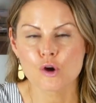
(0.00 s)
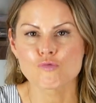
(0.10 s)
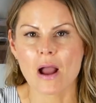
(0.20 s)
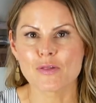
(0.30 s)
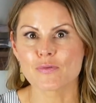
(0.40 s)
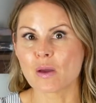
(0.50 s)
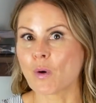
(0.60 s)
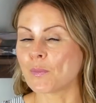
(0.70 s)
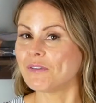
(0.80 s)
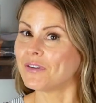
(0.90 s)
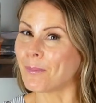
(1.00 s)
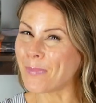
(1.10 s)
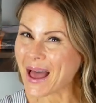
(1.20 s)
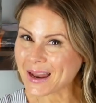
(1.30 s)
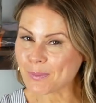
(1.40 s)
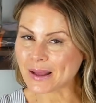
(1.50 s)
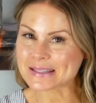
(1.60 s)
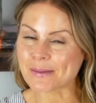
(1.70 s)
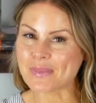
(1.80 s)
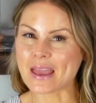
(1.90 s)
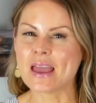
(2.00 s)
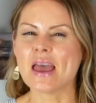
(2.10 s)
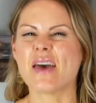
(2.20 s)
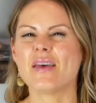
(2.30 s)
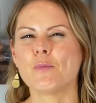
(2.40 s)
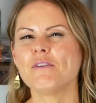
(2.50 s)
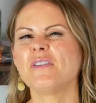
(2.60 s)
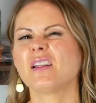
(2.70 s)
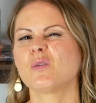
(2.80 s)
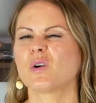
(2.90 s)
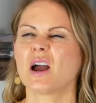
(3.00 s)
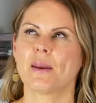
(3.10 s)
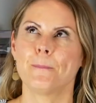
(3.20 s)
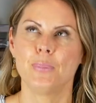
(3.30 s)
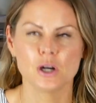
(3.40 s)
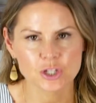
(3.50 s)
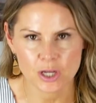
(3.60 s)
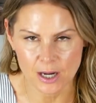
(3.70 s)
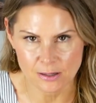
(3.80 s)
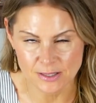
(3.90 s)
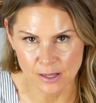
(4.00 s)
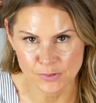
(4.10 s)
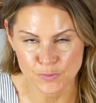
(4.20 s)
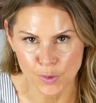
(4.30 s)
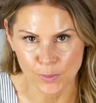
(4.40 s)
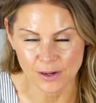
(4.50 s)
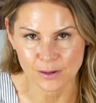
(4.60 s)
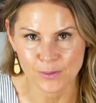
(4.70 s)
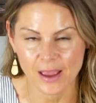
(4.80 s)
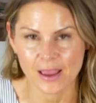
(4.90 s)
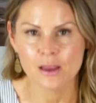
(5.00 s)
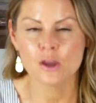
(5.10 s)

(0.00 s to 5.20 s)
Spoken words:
rather than when we feel bad about something and then we feel like we're kind of pushing ourselves forward, okay?